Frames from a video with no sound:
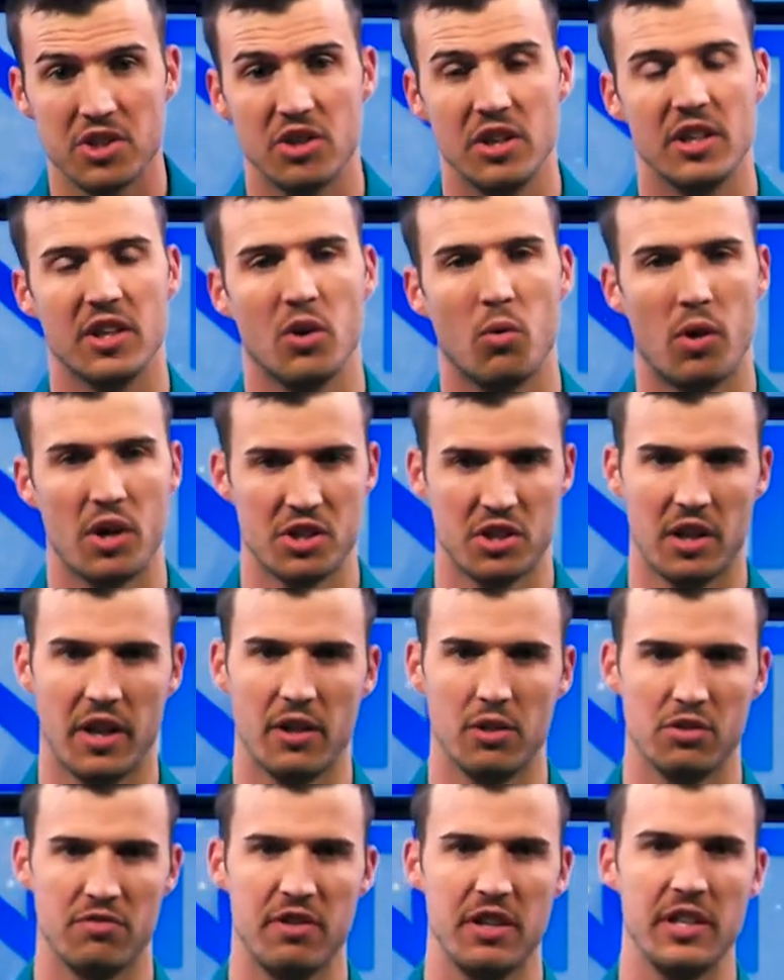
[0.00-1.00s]
You need to go watch a lot
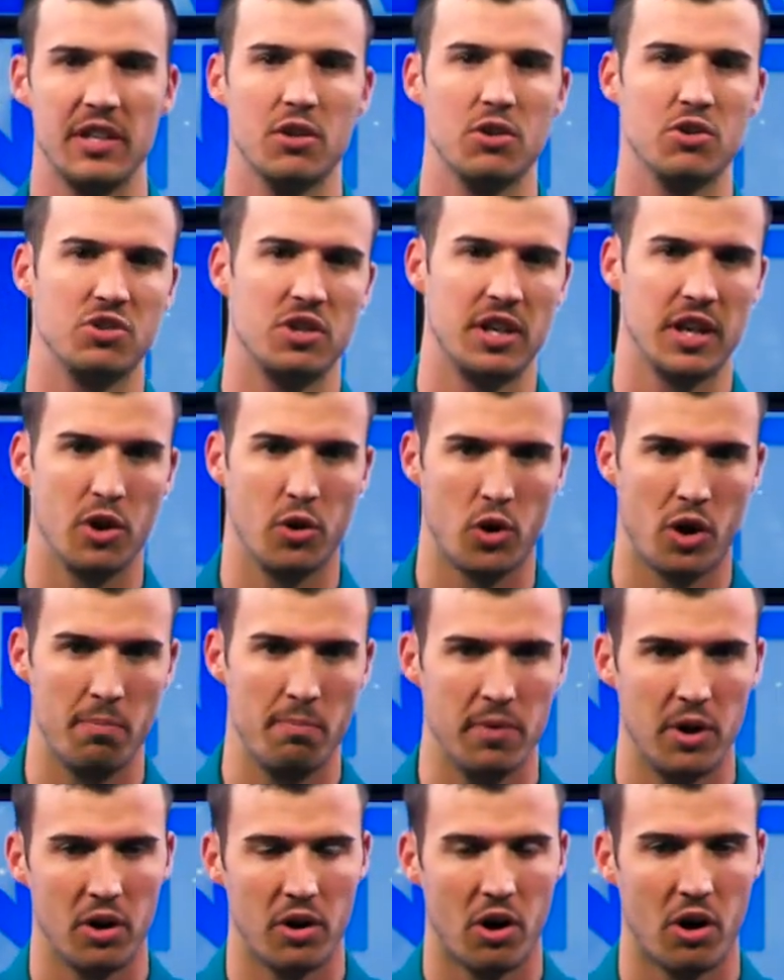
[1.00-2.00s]
of those videos. You need to go to
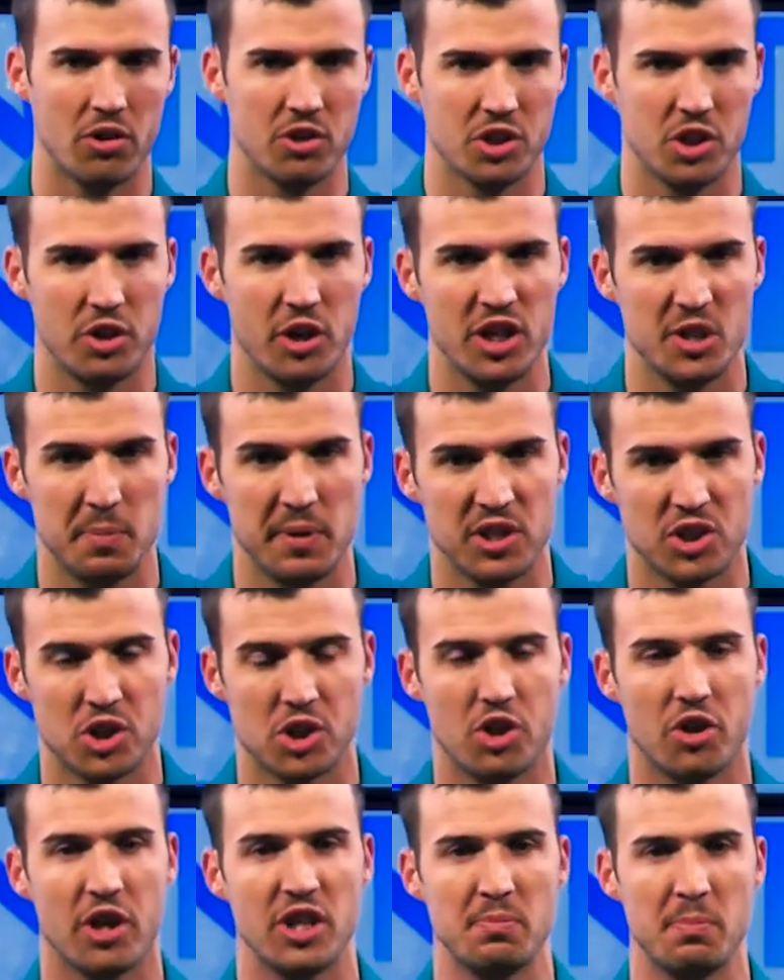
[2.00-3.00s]
our
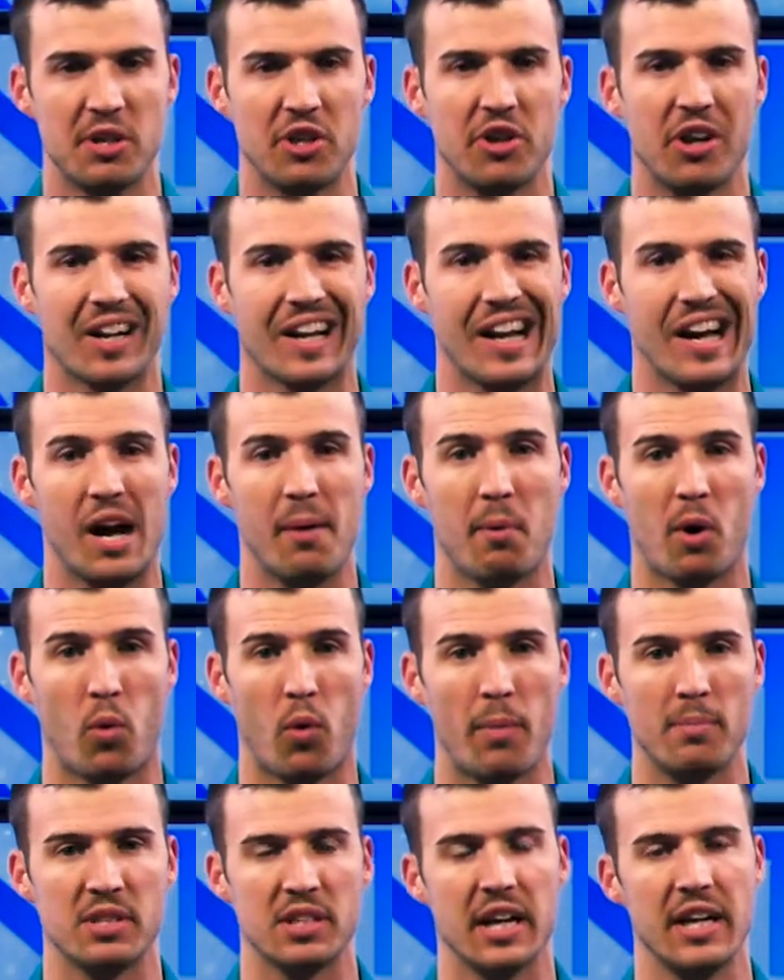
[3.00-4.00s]
agementor.com, our
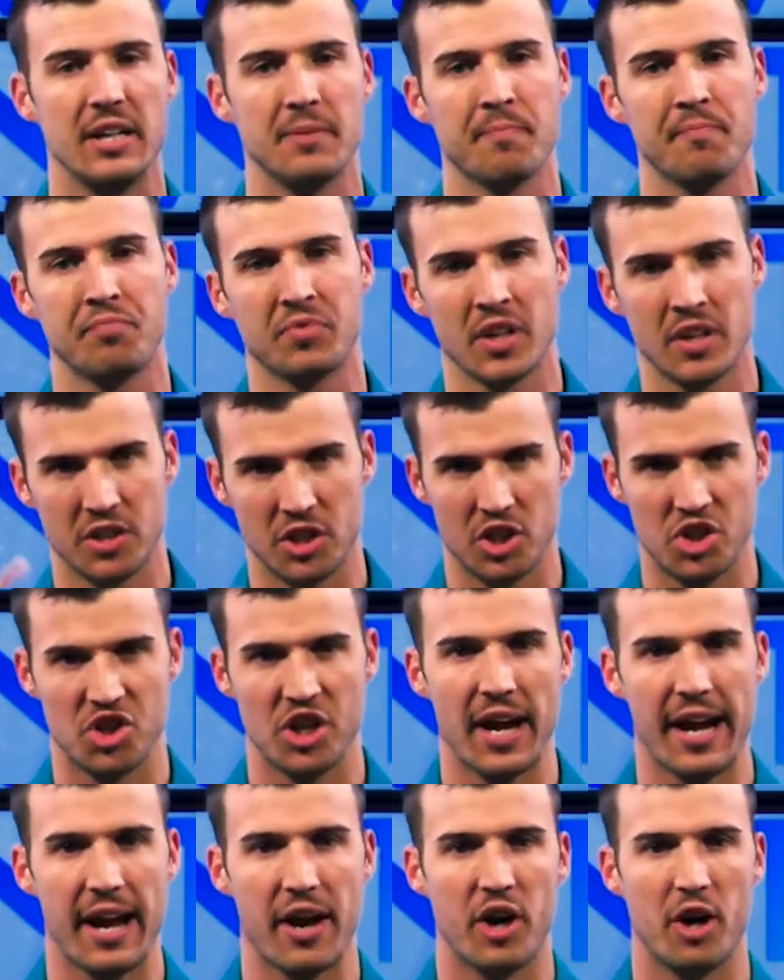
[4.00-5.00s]
website, to
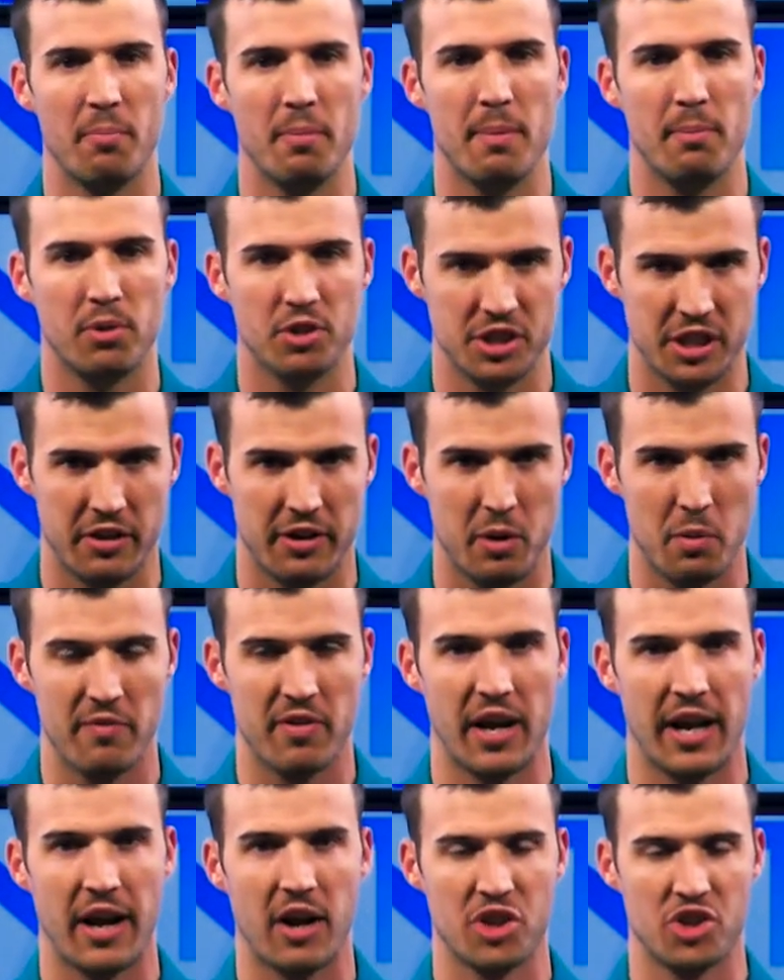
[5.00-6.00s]
check out our members area. We've
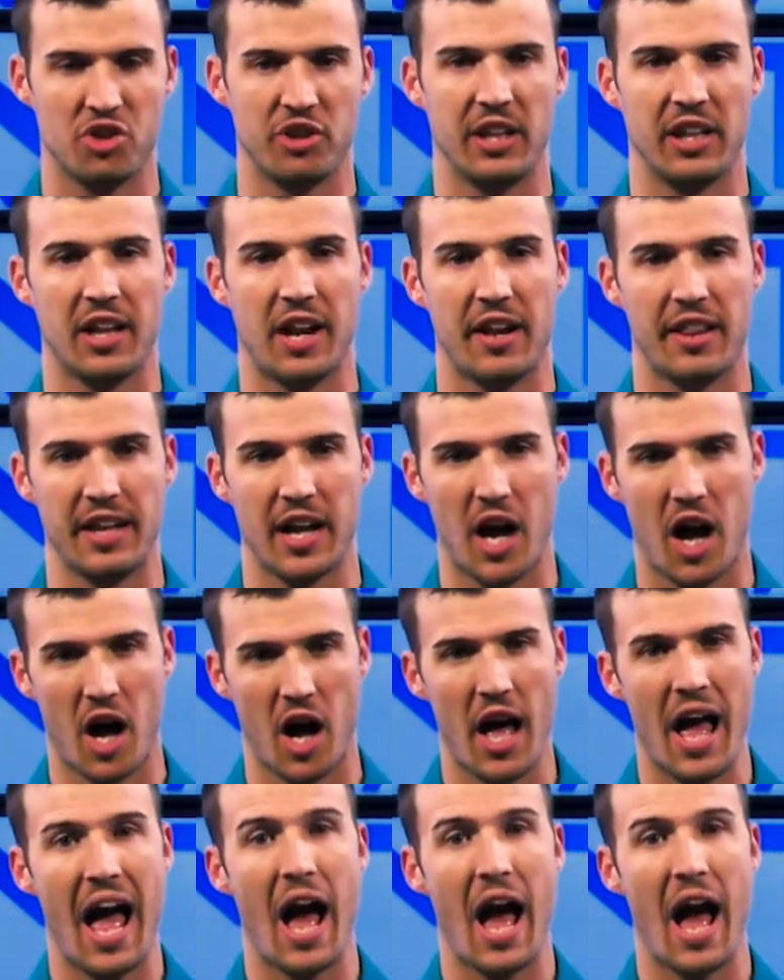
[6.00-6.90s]
got actually a lot of the